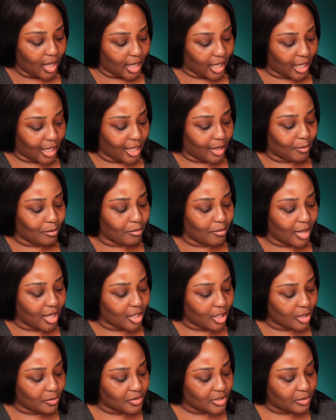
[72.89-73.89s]
a
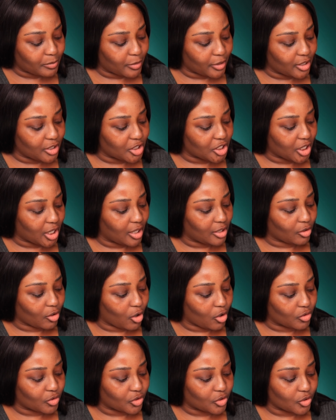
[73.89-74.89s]
makeup sponge and
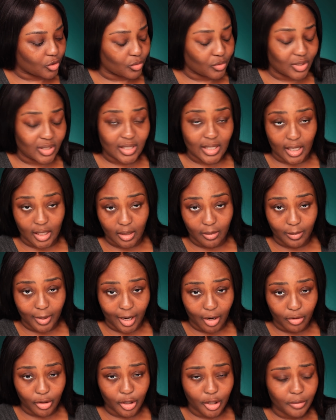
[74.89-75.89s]
also setting
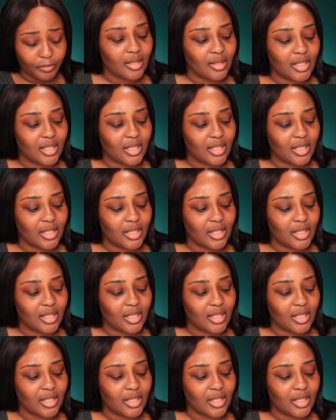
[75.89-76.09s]
powder.